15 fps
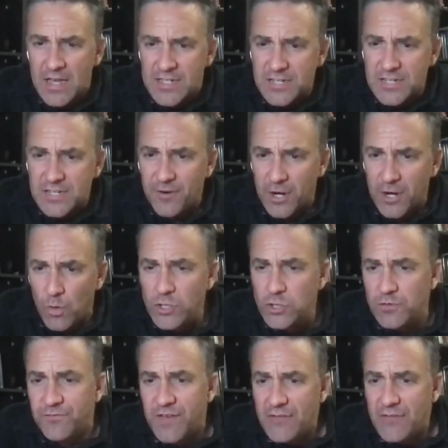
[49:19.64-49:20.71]
Stefano, what
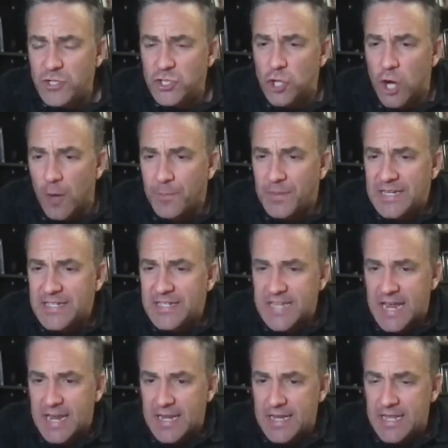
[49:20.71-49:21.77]
is your favorite sharpening
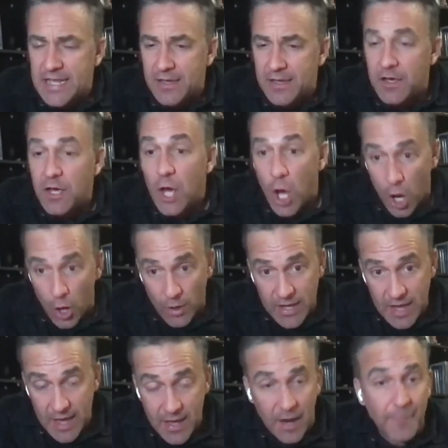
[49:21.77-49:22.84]
technique?
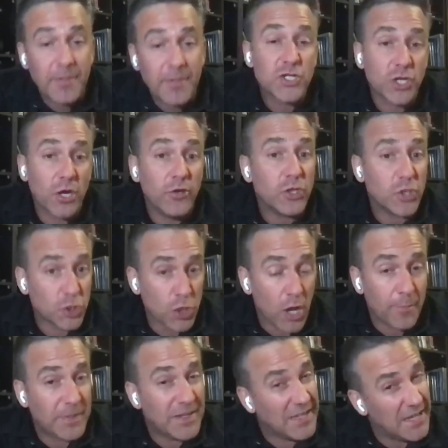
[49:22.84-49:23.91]
Okay, I'm going to show you
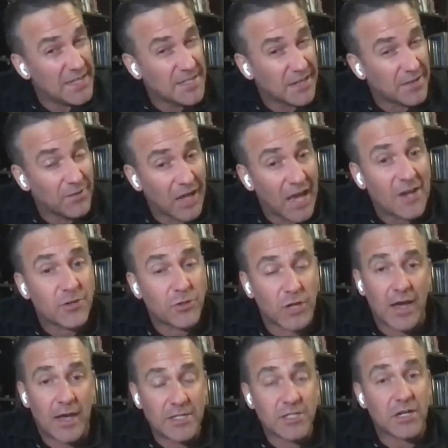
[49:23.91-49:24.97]
sharpening inside of
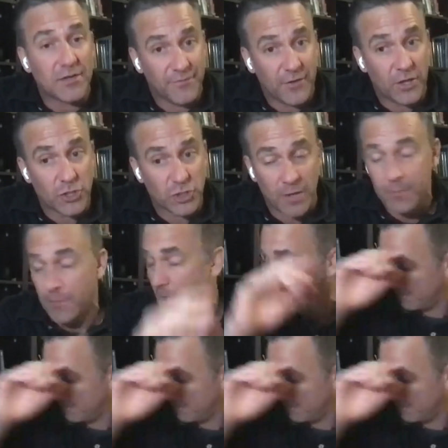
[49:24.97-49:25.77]
Photoshop.